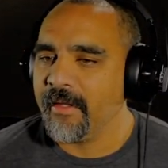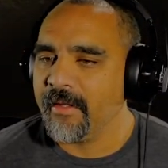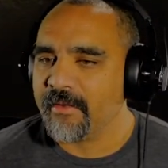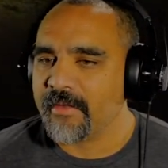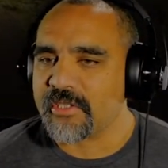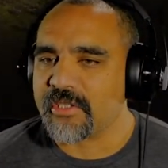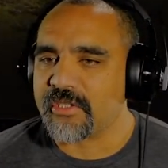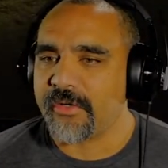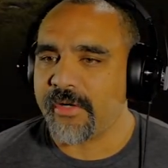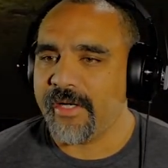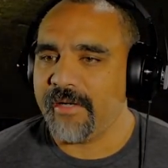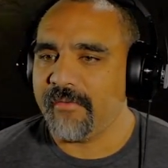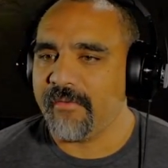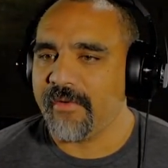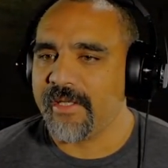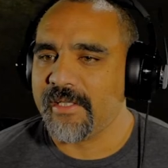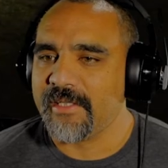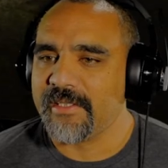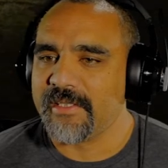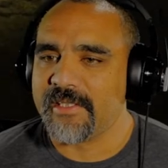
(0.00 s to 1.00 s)
The straight
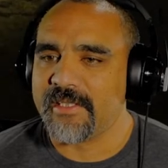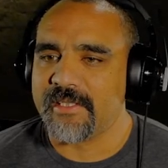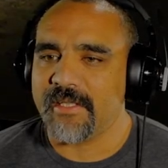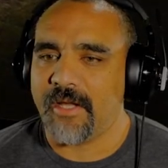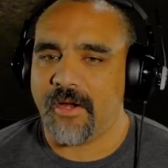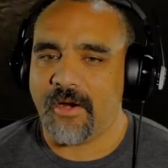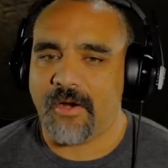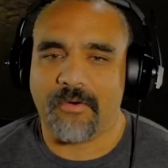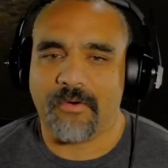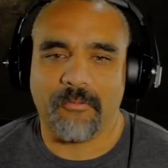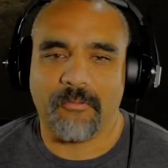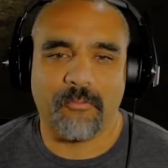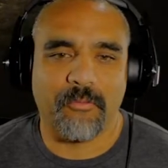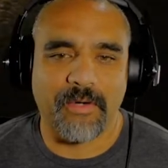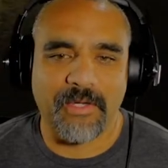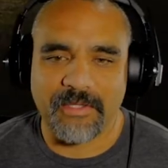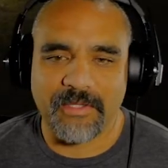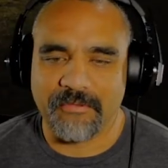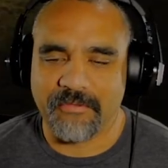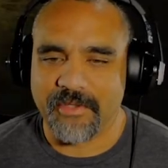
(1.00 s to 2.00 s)
runs are
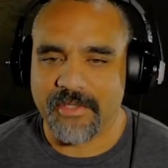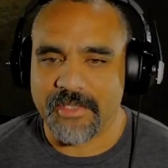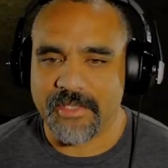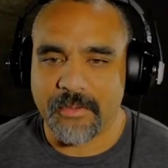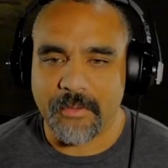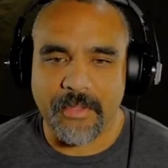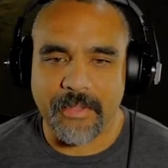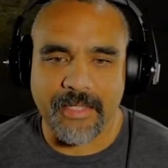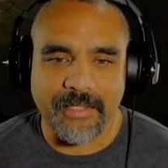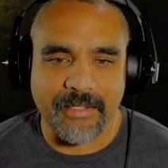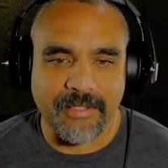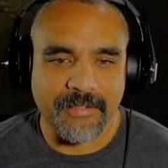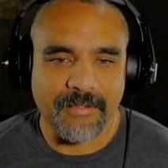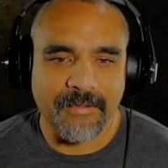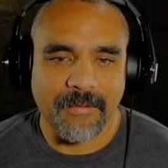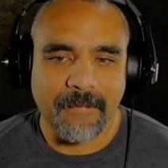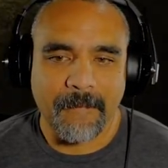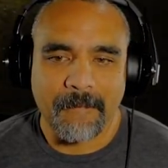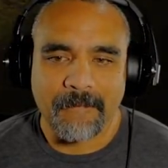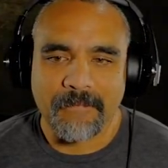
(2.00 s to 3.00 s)
really, really quick.
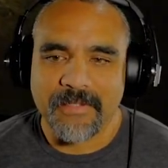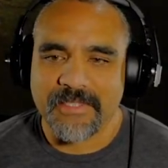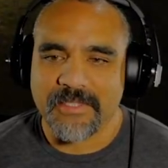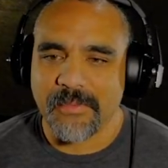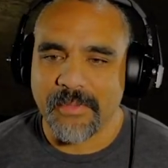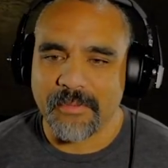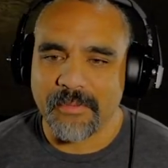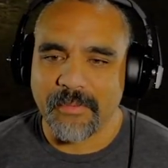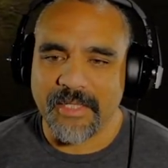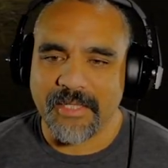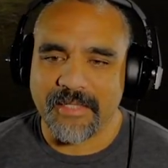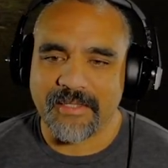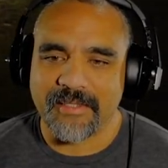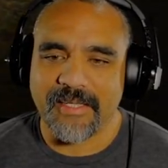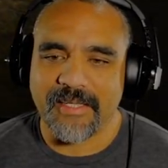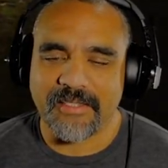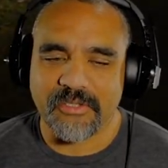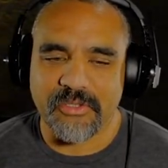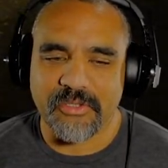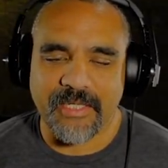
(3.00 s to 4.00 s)
It's when we
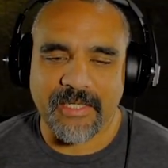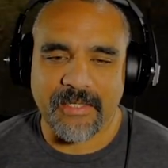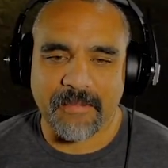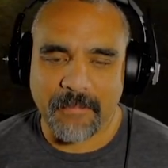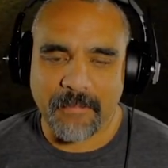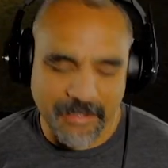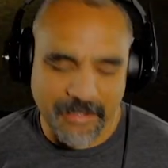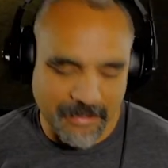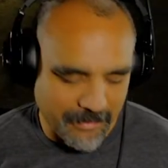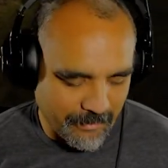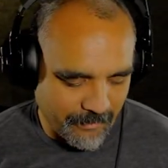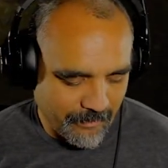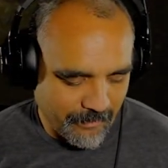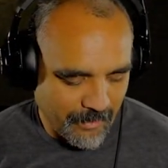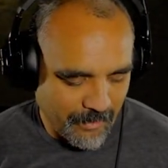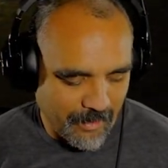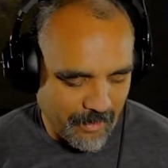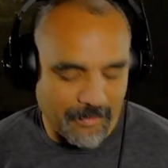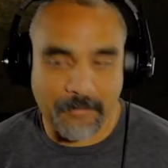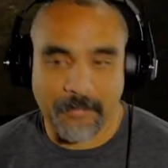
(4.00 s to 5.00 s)
gotta try to meet
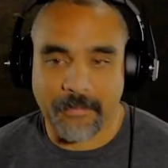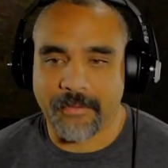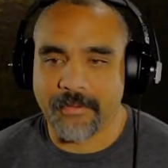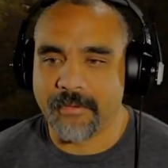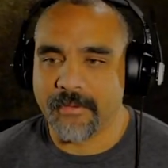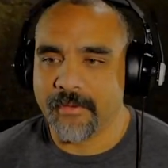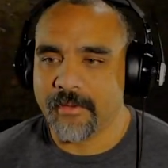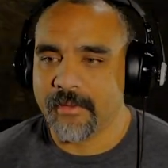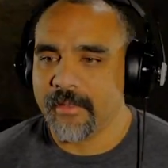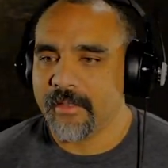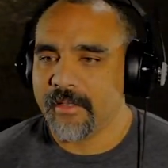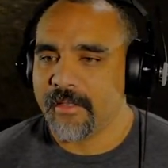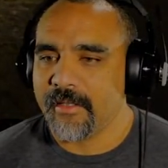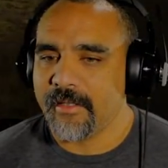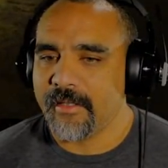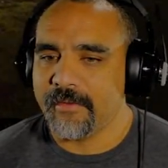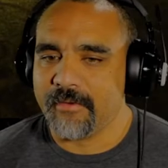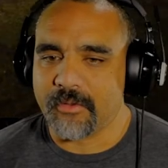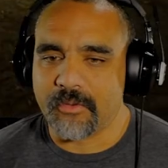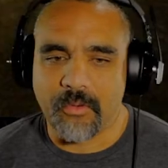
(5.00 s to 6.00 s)
up
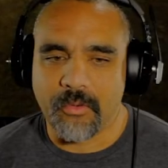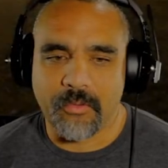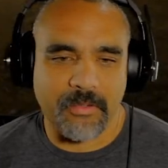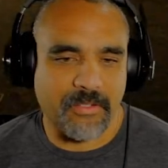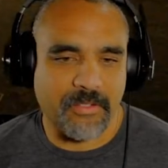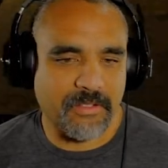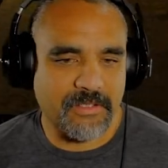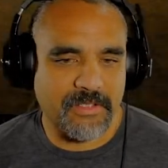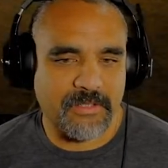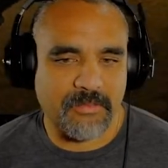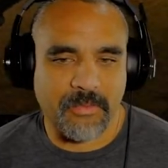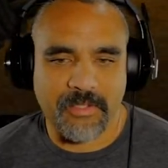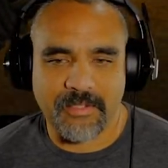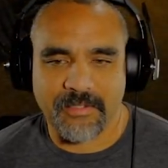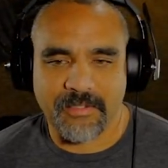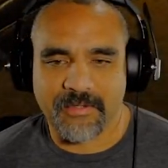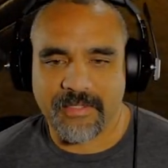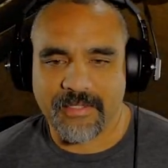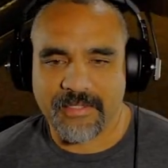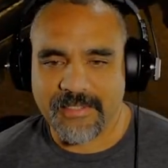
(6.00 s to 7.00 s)
in the corners where
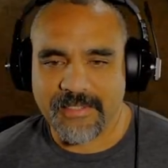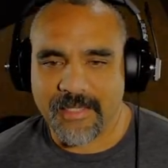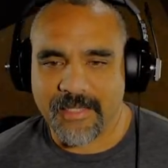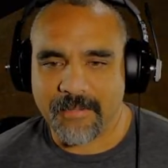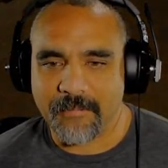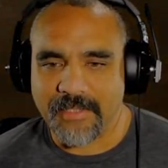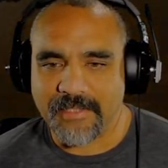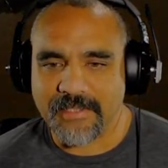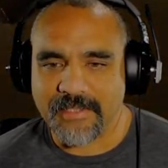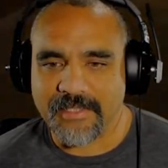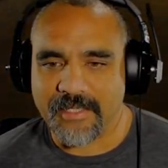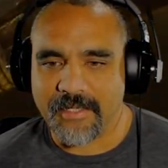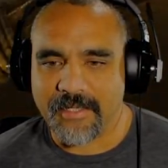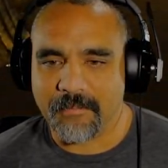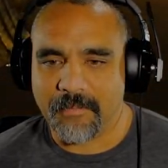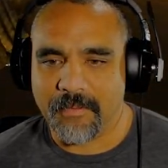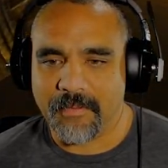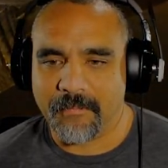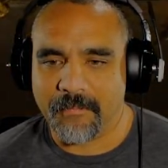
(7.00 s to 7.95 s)
things get messed up.